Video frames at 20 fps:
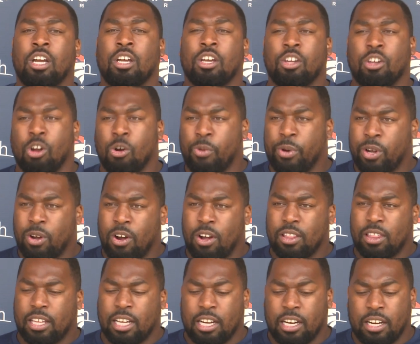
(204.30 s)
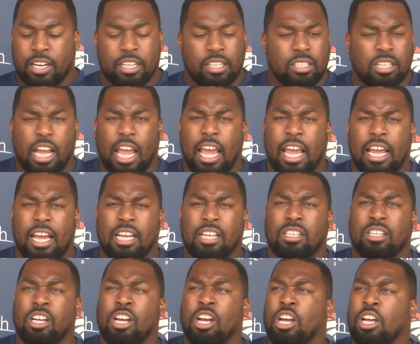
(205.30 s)
You know, we go out there and
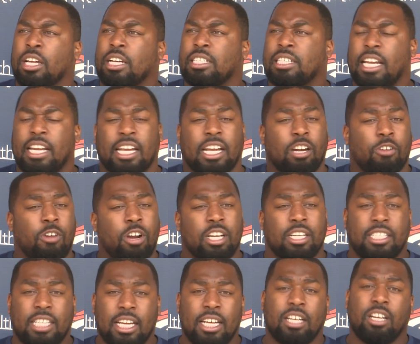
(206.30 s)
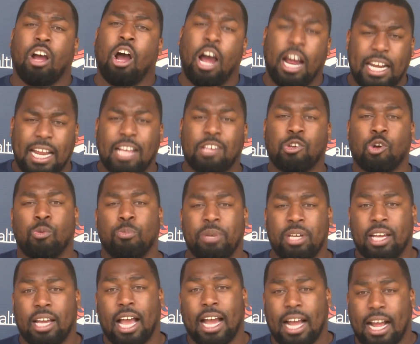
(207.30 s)
and let's say they get a run of ten. All right, that's on
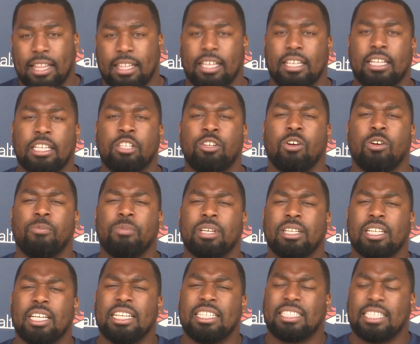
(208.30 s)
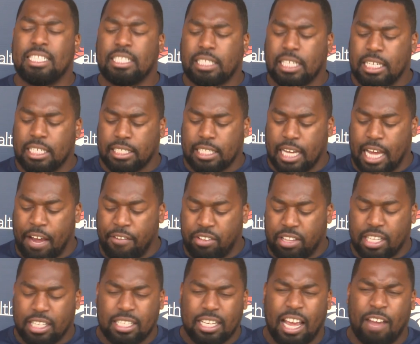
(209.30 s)
me. I got the. You know what I mean? It's it's, it's
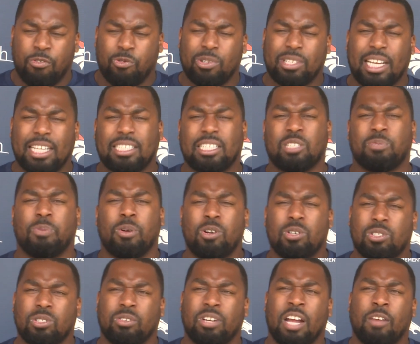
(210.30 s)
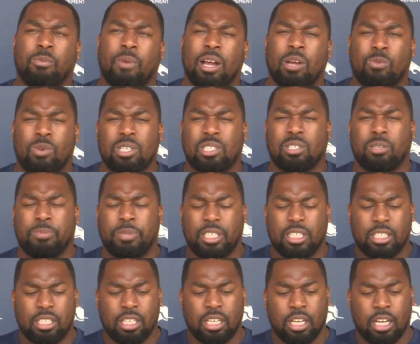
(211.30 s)
everything. Everyone takes this personal. Everybody wants to
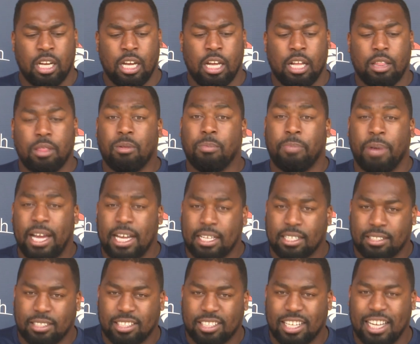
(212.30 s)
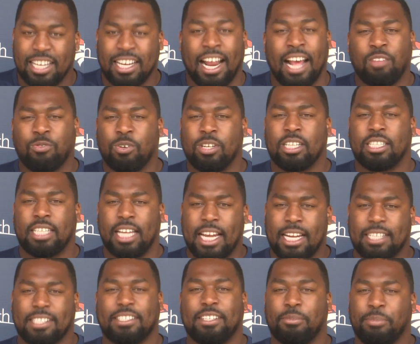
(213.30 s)
be the best, and that's what it
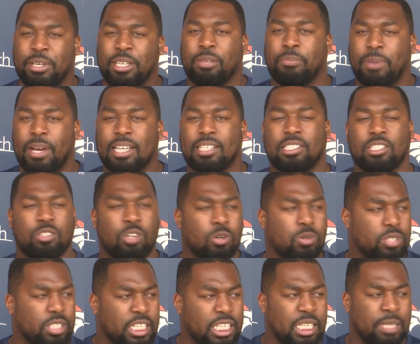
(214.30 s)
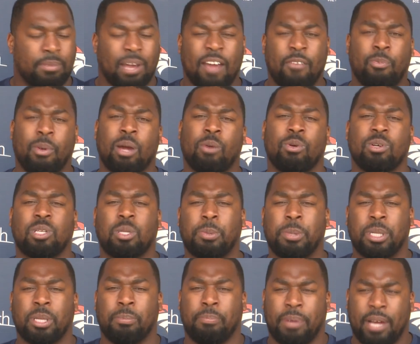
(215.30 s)
takes to be the best. This whole team, everybody wants to
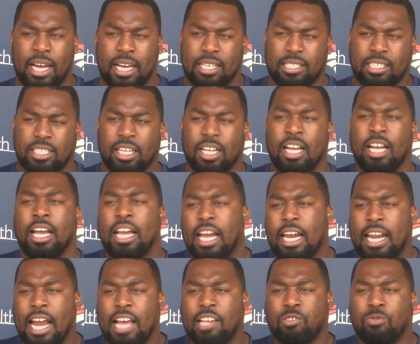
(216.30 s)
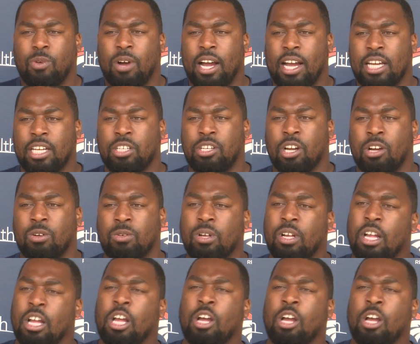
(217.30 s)
be the best, and that's why you know